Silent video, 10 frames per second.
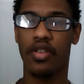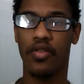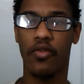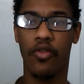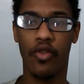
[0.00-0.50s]

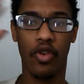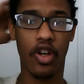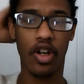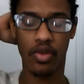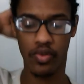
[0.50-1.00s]
for
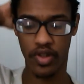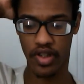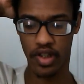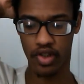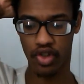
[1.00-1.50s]
Halloween
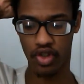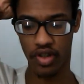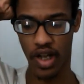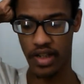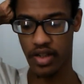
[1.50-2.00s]

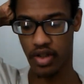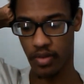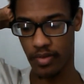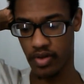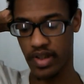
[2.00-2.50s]
section. I didn't
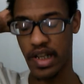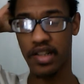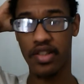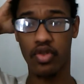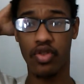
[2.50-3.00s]
upload that
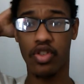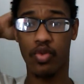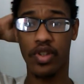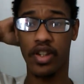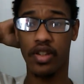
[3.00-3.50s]
until
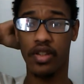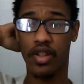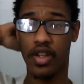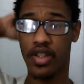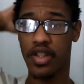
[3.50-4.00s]

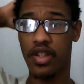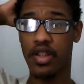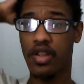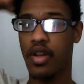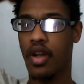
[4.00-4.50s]

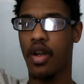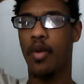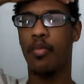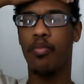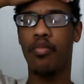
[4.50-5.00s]
2019.
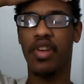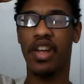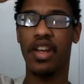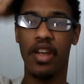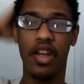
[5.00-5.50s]

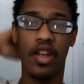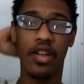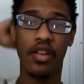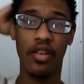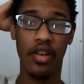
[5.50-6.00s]

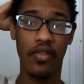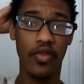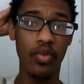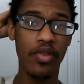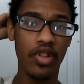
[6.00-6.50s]
And if
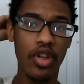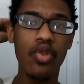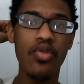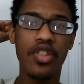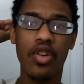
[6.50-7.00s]
you've been
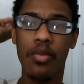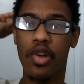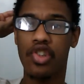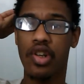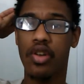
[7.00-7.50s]
noticing on
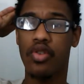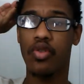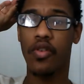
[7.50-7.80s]
my channel,